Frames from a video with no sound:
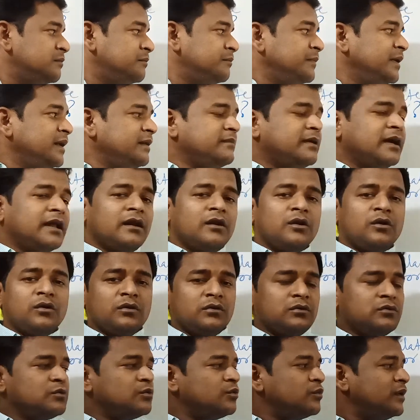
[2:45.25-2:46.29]
Mean value
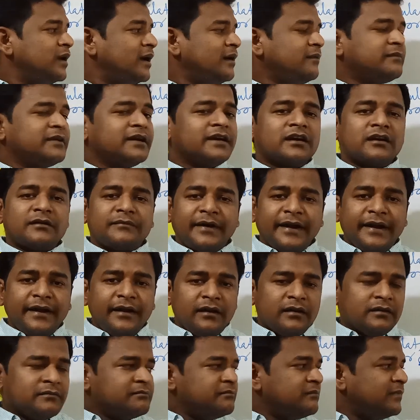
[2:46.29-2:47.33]
we have determined
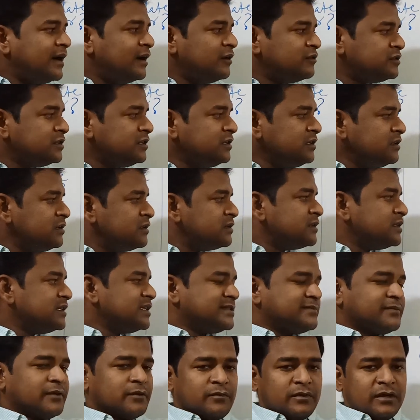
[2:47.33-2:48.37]
by using
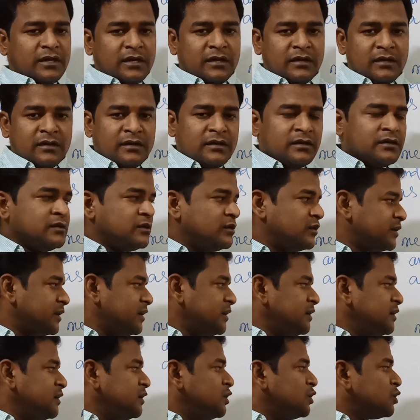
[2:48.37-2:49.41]
this formula. Okay,
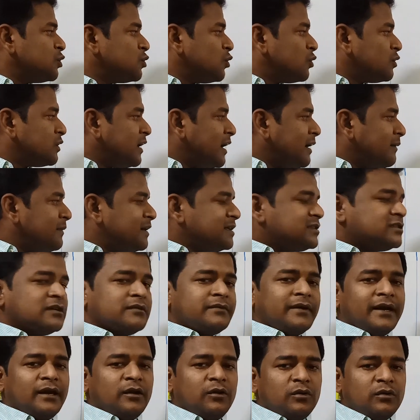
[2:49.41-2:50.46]
total measured
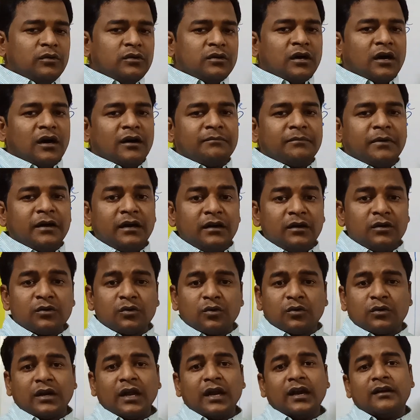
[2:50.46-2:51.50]
value upon
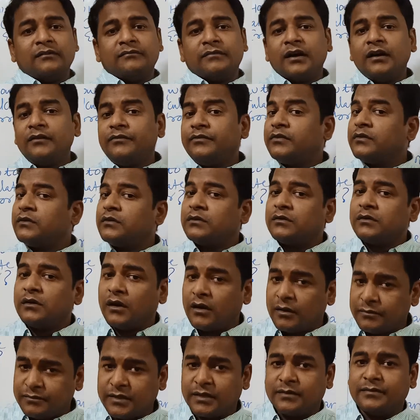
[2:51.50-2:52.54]
total number of
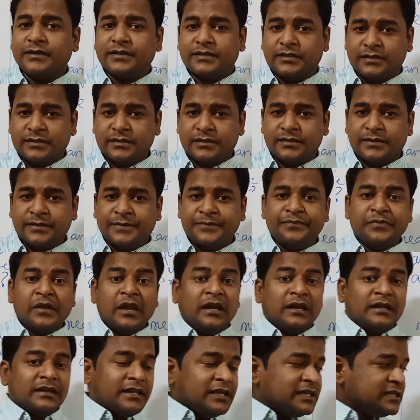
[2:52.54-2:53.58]
observations.
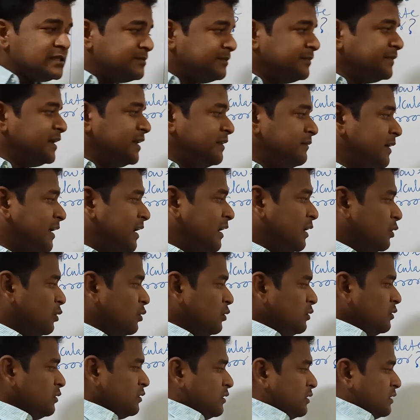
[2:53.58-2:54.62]
This mean
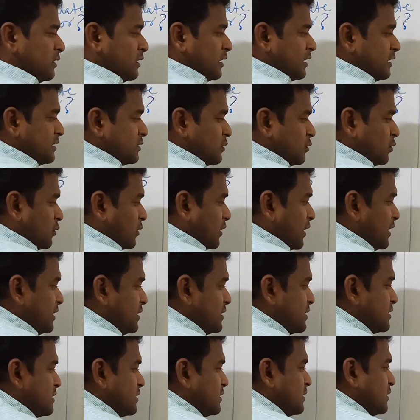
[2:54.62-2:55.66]
value is known
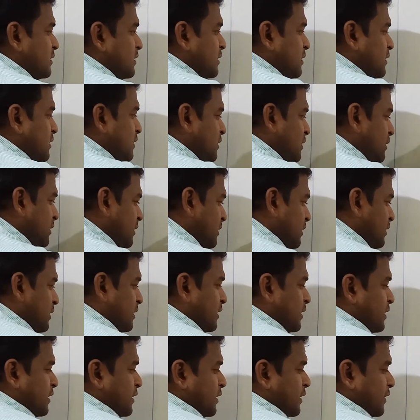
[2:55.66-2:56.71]
as
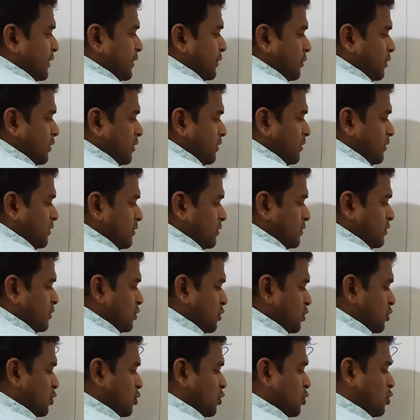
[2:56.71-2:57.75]
your
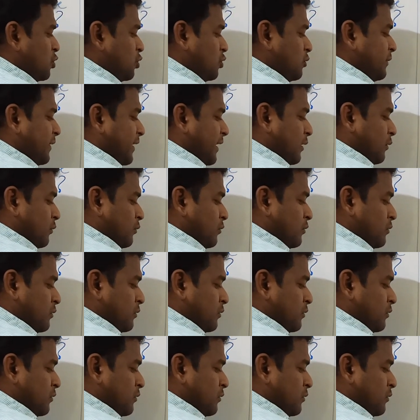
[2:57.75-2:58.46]
true value.